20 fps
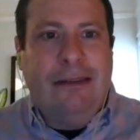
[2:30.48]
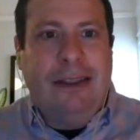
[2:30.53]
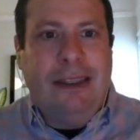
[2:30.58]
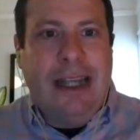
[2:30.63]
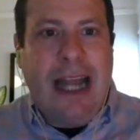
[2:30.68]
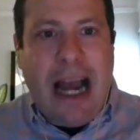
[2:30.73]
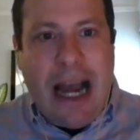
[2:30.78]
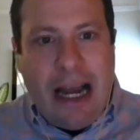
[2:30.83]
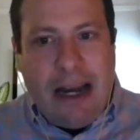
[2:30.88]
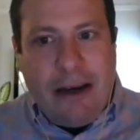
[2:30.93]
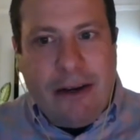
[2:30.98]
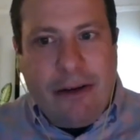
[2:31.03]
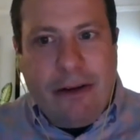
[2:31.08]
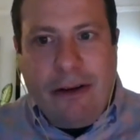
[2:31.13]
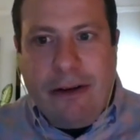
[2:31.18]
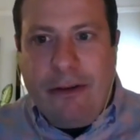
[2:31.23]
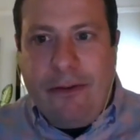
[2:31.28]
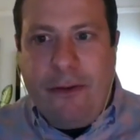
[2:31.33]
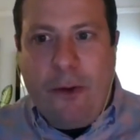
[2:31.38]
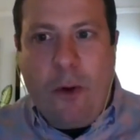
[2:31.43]
not
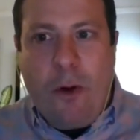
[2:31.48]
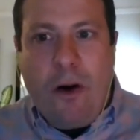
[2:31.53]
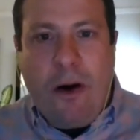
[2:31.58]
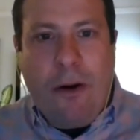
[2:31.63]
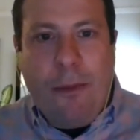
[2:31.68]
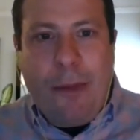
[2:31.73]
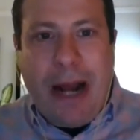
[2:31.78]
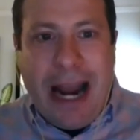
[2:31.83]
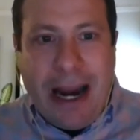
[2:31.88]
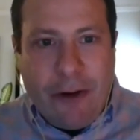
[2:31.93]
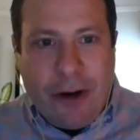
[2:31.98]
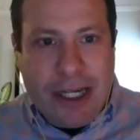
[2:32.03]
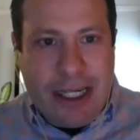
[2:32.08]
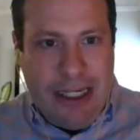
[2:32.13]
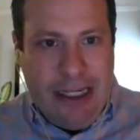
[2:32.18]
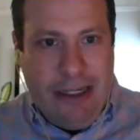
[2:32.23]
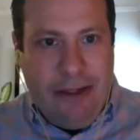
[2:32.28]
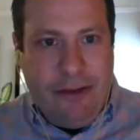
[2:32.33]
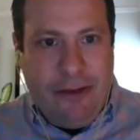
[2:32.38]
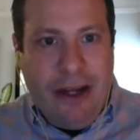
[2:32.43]
for
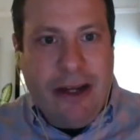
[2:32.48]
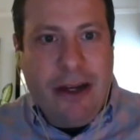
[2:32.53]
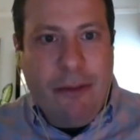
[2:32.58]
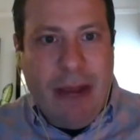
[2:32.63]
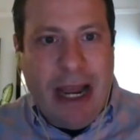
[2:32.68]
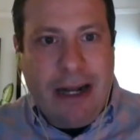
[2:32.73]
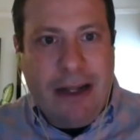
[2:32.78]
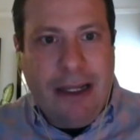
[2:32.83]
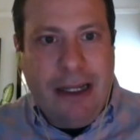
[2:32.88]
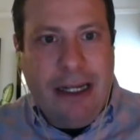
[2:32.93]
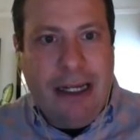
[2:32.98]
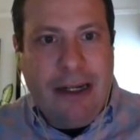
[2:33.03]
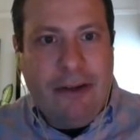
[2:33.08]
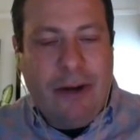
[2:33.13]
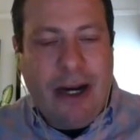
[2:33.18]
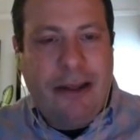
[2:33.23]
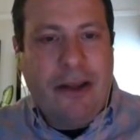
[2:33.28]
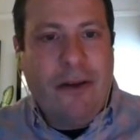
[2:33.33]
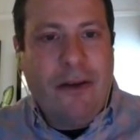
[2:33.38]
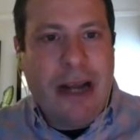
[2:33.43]
piracy fundamentally,
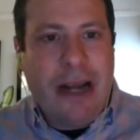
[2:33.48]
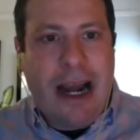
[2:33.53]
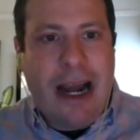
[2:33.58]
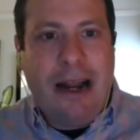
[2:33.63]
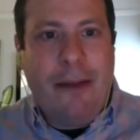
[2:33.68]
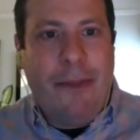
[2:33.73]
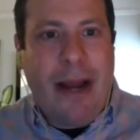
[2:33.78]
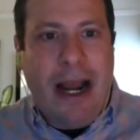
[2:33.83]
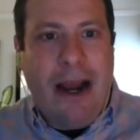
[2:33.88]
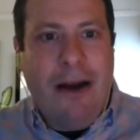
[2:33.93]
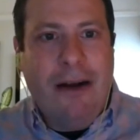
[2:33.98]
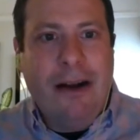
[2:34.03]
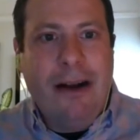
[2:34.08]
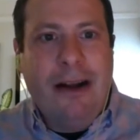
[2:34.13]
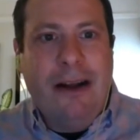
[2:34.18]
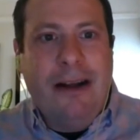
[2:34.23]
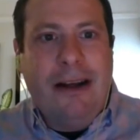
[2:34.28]
right? They're not about